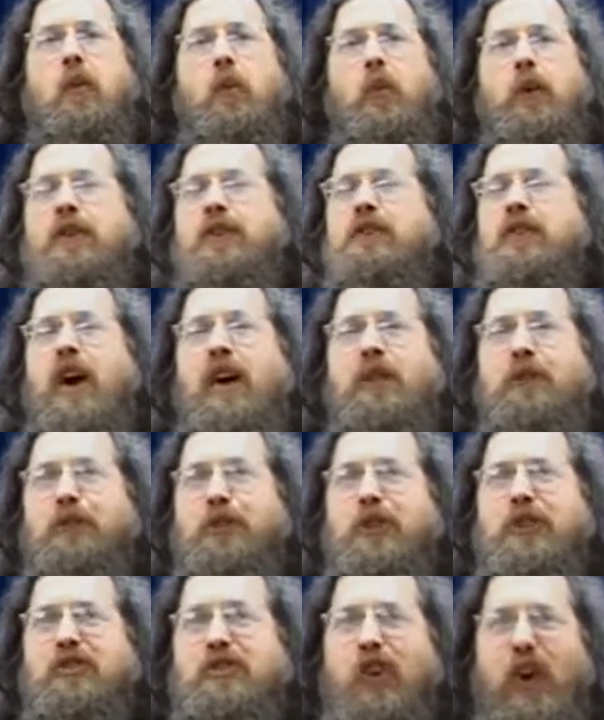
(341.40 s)
With
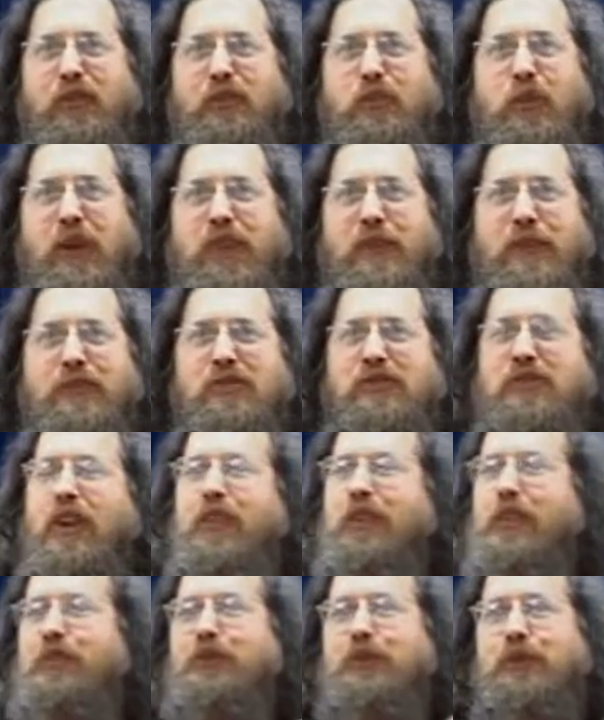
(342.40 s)
non-free software, there's
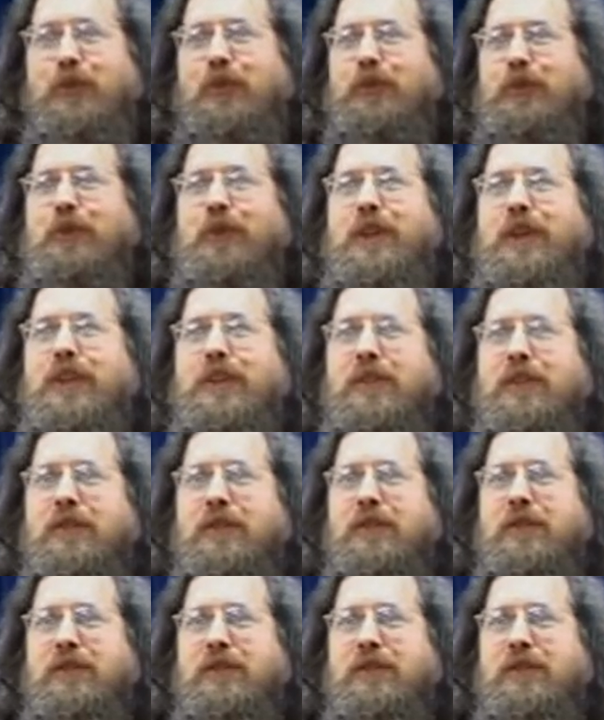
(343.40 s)
nothing for you to read.